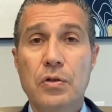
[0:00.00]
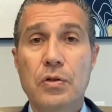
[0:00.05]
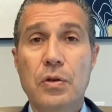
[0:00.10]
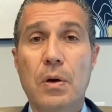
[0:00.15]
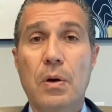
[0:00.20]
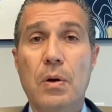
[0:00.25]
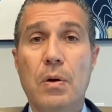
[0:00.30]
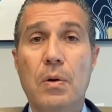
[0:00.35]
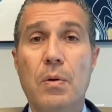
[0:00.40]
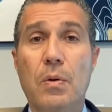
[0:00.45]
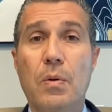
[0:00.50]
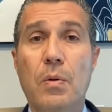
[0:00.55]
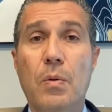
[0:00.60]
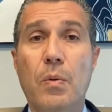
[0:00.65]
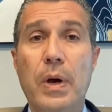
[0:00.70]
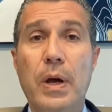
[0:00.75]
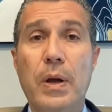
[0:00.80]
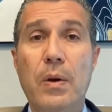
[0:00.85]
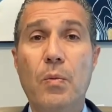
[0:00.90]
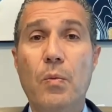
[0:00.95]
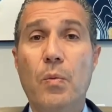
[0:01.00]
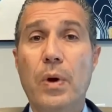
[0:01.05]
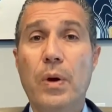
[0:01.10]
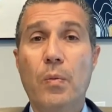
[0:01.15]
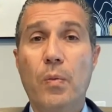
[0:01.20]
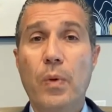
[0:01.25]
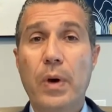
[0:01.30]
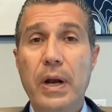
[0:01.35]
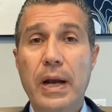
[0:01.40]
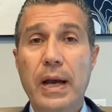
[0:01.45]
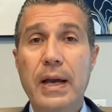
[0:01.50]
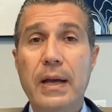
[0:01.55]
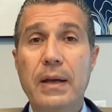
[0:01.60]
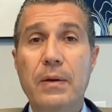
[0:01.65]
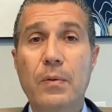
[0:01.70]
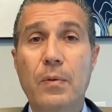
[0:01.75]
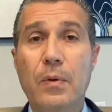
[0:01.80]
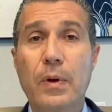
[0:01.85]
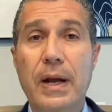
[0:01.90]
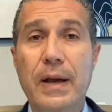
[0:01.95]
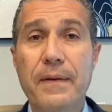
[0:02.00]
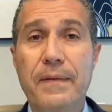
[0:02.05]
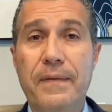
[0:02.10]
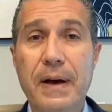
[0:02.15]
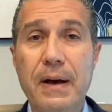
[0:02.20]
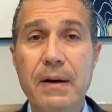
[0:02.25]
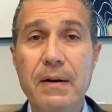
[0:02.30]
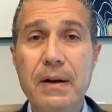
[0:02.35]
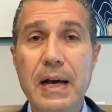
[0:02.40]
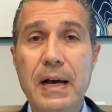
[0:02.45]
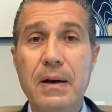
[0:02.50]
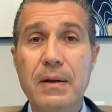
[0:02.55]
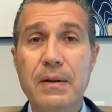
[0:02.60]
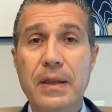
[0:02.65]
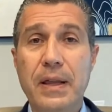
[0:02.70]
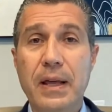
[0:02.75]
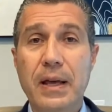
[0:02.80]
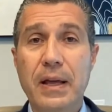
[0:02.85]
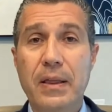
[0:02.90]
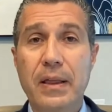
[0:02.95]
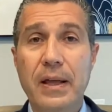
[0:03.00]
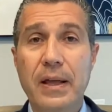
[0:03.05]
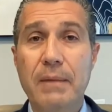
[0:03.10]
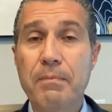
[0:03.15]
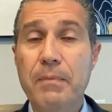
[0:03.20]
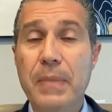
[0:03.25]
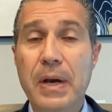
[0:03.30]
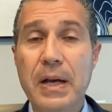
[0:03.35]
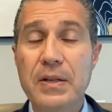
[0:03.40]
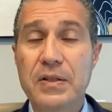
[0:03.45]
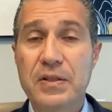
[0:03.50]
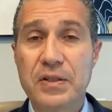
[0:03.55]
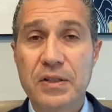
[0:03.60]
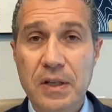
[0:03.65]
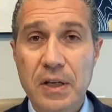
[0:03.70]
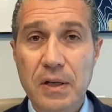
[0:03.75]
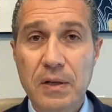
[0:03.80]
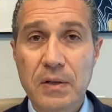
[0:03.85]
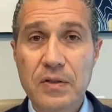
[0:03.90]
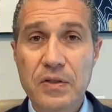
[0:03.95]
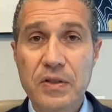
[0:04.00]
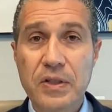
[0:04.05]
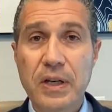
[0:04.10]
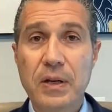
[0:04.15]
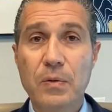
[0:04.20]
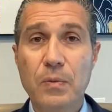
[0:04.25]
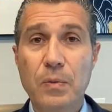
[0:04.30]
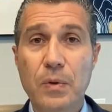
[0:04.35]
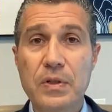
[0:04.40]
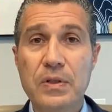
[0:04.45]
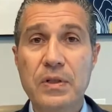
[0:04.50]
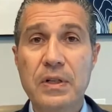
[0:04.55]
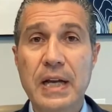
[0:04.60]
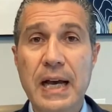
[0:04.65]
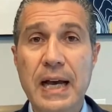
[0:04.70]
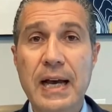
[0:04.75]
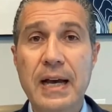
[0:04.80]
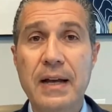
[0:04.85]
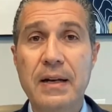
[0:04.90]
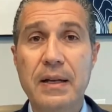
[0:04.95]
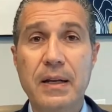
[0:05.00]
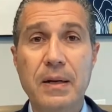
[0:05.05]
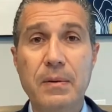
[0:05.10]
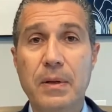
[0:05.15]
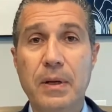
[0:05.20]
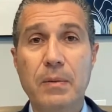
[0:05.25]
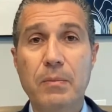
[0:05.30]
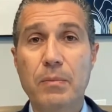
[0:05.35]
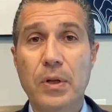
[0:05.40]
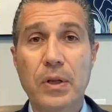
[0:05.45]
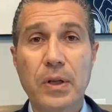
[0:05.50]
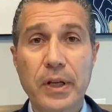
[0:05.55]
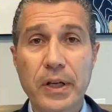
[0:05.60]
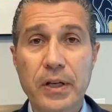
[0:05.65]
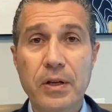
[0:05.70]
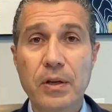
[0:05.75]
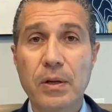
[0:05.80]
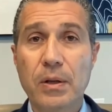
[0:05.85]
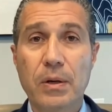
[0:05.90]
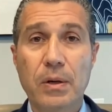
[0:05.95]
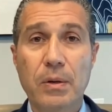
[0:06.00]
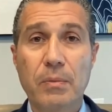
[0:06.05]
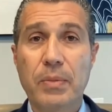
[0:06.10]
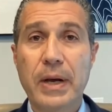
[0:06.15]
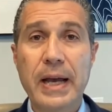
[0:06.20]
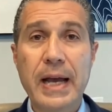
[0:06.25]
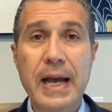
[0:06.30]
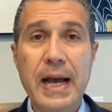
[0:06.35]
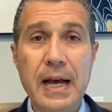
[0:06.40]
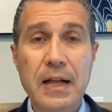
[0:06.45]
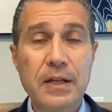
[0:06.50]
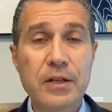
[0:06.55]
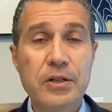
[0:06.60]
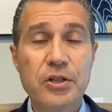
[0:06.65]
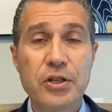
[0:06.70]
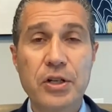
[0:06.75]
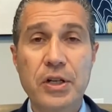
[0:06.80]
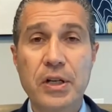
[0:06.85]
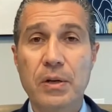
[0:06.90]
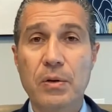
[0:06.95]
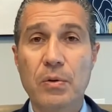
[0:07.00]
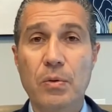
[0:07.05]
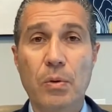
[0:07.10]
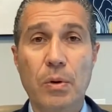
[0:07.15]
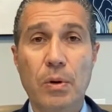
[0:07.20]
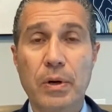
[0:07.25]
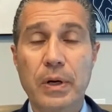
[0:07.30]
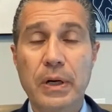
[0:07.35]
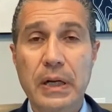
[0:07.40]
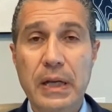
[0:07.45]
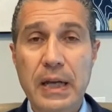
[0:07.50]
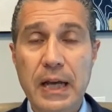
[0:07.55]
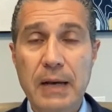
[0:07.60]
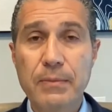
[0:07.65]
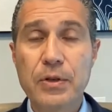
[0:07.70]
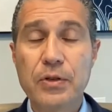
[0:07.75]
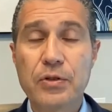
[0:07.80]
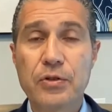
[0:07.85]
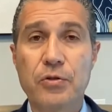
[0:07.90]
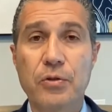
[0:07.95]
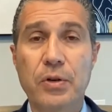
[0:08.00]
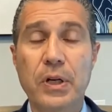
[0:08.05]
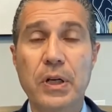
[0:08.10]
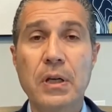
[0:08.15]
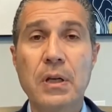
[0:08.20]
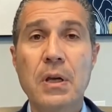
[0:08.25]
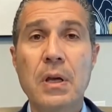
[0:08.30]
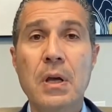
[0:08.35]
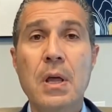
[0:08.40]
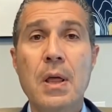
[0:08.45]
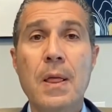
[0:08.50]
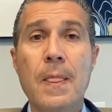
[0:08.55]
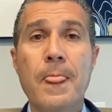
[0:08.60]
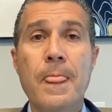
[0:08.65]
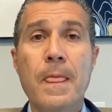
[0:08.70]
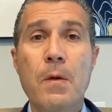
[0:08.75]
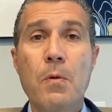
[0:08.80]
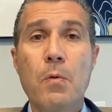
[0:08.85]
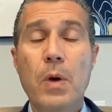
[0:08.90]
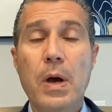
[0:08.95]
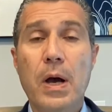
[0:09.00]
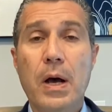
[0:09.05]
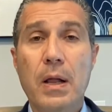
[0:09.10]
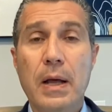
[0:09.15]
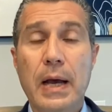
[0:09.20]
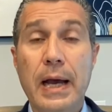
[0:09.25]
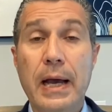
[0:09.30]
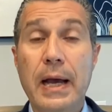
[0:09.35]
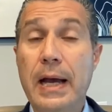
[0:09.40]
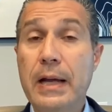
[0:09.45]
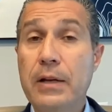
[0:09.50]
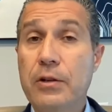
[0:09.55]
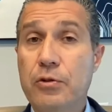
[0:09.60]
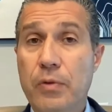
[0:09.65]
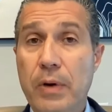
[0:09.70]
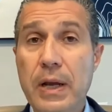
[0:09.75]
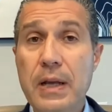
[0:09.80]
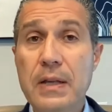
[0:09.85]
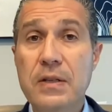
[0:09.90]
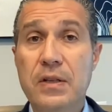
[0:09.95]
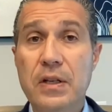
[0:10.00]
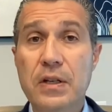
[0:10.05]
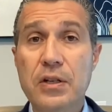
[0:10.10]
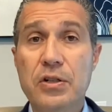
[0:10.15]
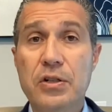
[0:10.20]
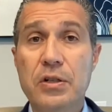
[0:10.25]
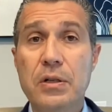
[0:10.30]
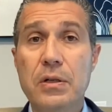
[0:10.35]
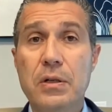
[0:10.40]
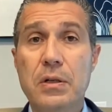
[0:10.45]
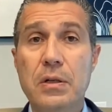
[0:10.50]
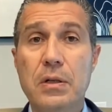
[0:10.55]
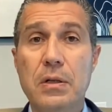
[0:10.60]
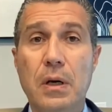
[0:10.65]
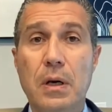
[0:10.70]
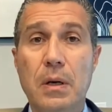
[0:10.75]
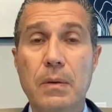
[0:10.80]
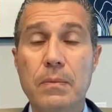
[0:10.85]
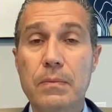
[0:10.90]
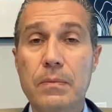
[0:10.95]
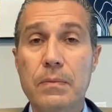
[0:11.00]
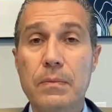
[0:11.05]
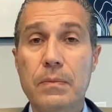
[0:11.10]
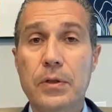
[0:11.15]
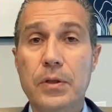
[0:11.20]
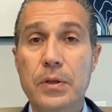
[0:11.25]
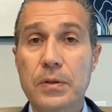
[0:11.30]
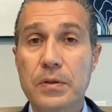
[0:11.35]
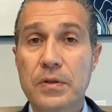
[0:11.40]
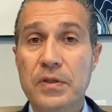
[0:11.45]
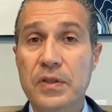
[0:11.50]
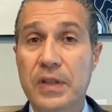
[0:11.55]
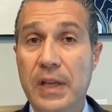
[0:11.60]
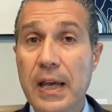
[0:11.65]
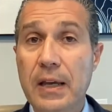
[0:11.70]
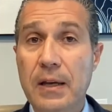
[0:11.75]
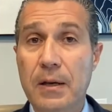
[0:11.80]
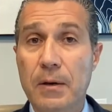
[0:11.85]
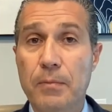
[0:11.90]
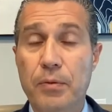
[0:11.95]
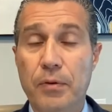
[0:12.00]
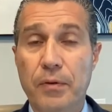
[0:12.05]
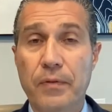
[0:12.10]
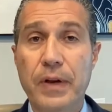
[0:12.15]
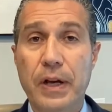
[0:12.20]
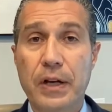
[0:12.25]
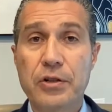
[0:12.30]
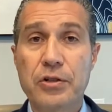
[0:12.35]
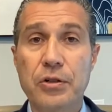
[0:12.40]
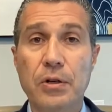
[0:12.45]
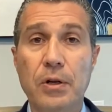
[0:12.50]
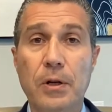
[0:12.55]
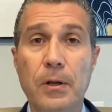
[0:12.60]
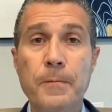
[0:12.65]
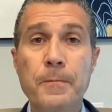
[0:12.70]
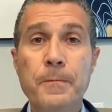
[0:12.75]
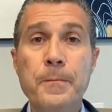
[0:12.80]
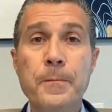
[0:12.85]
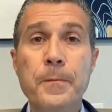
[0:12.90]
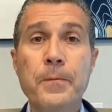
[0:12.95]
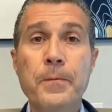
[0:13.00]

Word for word: So when, when, when I when I found out that, that my skill set was not in, in molecular biology or in chemistry, well, I, I transitioned um, to staying a professional